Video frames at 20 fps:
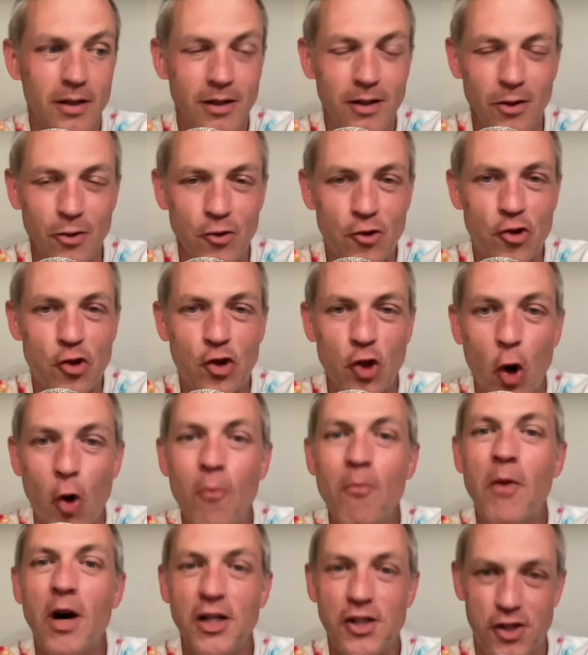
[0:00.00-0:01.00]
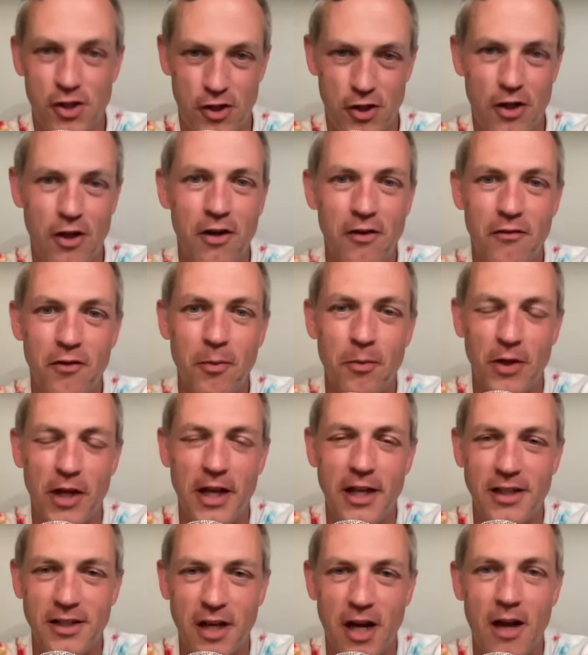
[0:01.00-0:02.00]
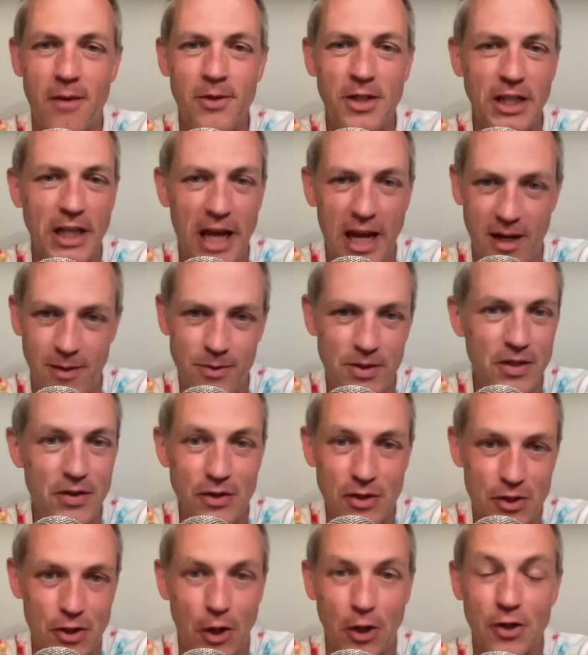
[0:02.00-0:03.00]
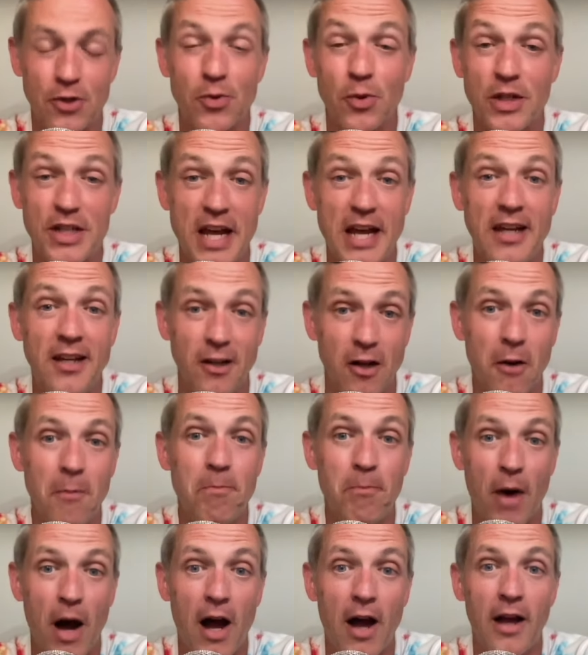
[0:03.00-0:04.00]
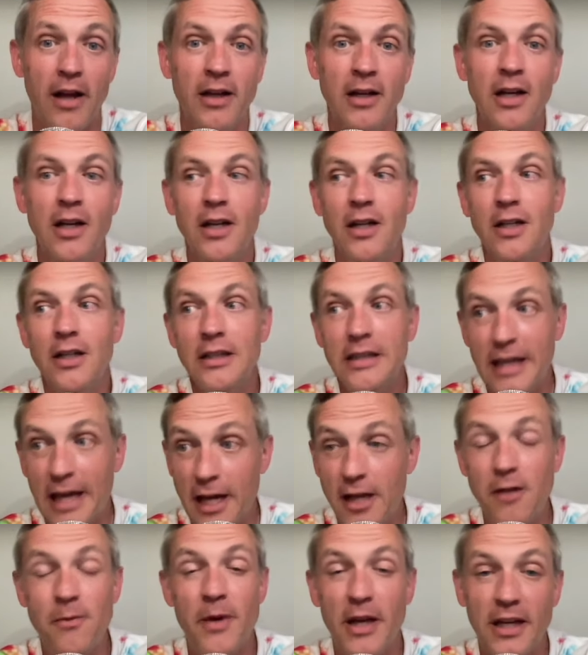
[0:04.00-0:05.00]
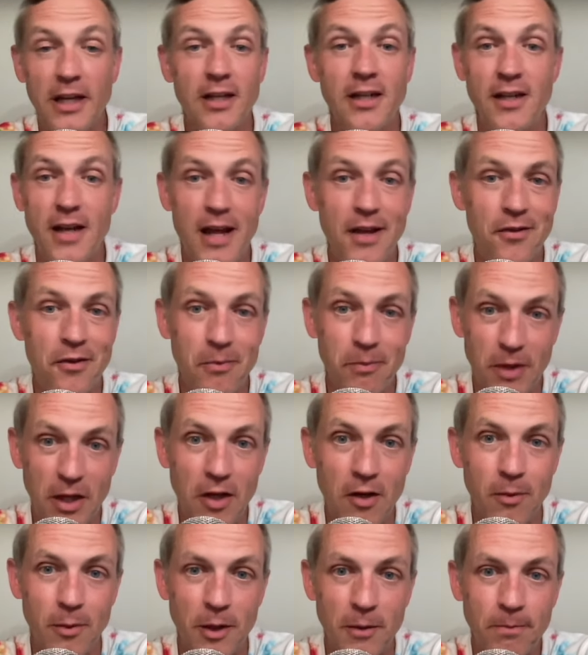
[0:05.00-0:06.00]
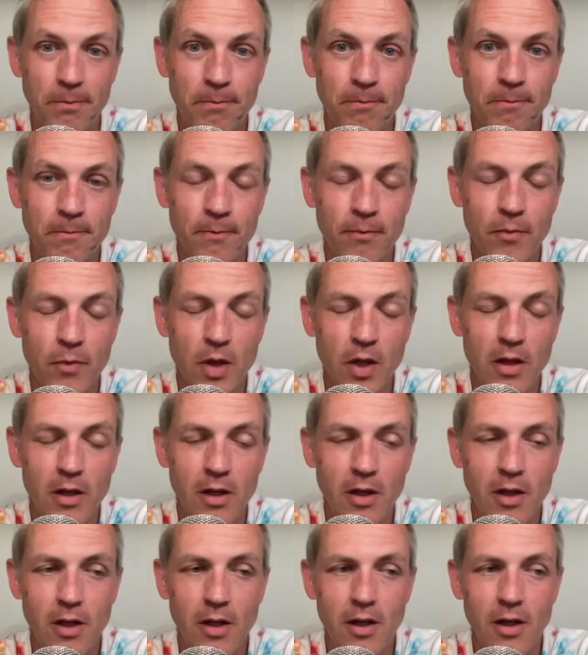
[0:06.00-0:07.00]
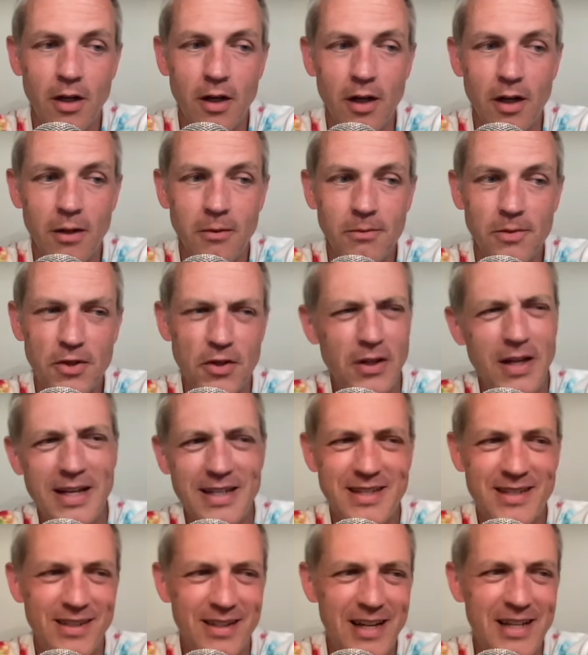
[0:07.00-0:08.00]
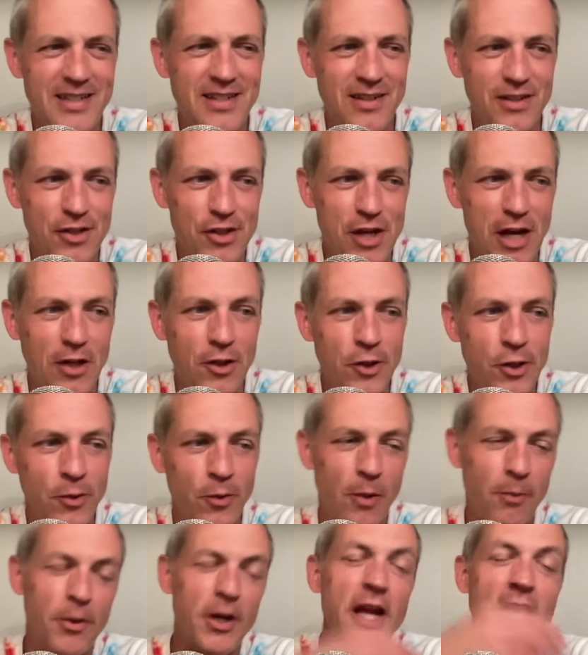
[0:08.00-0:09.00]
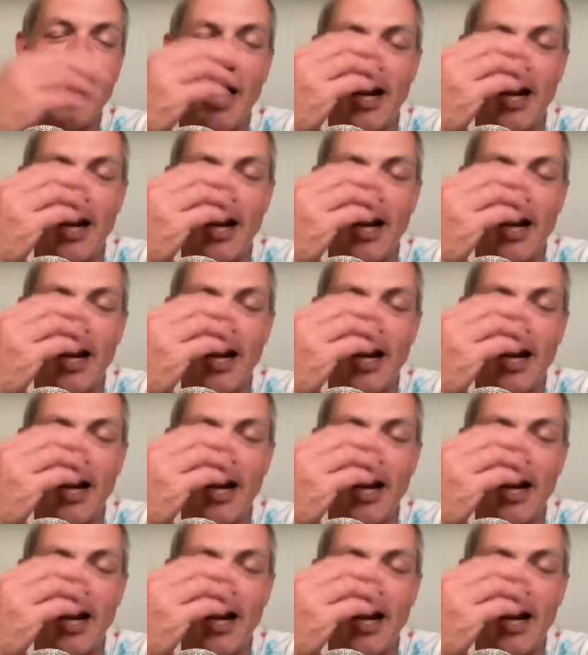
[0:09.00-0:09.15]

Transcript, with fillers: you know, so much of the playing time in the games and the starts were taken up by Kenny Pickett and Nathan Peterman. Um, so that's a, that's a challenging one. But I,